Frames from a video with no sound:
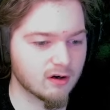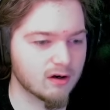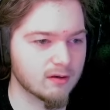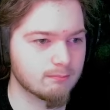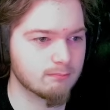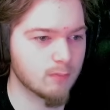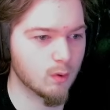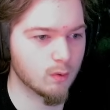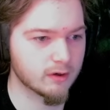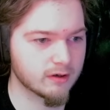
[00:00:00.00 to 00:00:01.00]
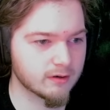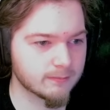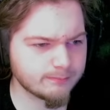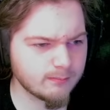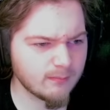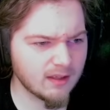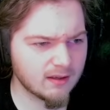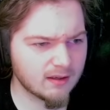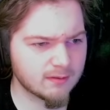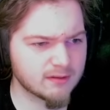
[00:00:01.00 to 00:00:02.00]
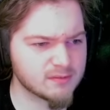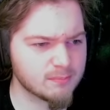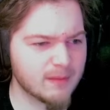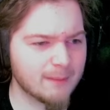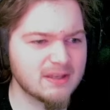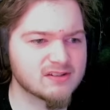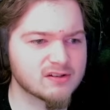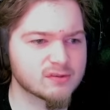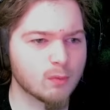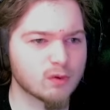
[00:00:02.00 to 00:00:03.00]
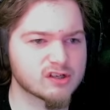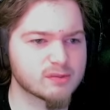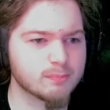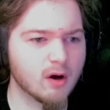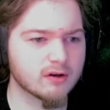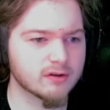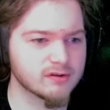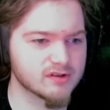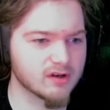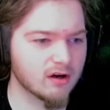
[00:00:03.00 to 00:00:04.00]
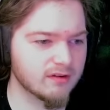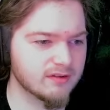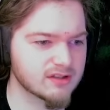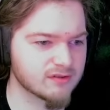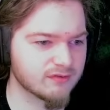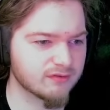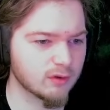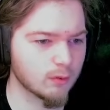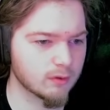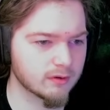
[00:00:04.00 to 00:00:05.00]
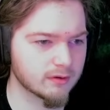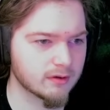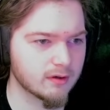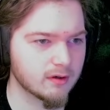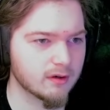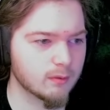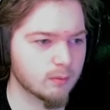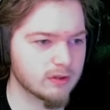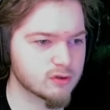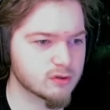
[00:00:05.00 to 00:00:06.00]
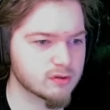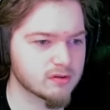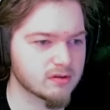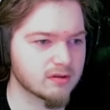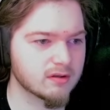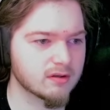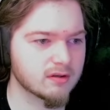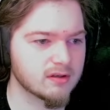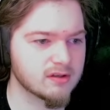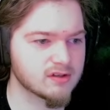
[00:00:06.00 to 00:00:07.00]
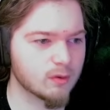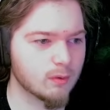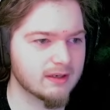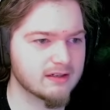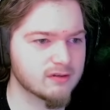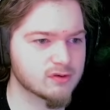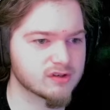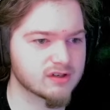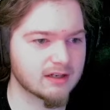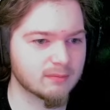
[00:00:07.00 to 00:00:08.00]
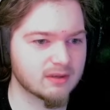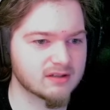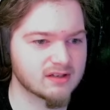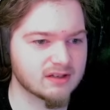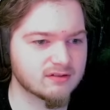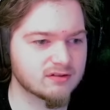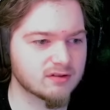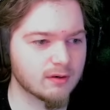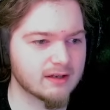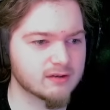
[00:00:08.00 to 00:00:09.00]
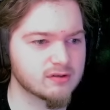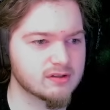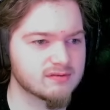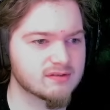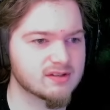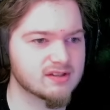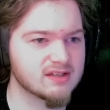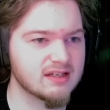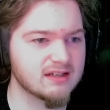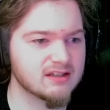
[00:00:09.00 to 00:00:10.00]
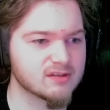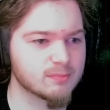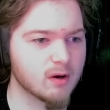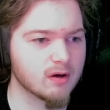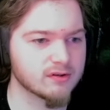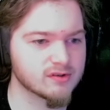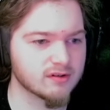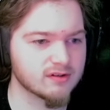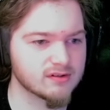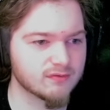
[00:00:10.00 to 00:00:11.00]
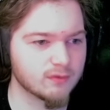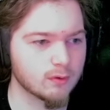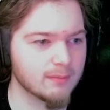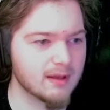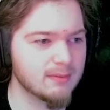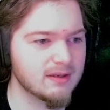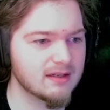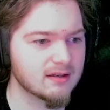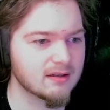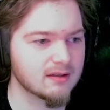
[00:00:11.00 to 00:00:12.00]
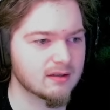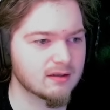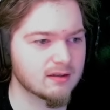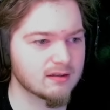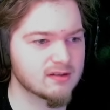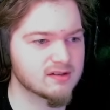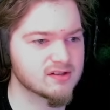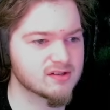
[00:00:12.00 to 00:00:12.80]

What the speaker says: are more... That means there's more spawners on this floor, which is quite interesting because I don't actually see any spawners on this floor. Maybe this is a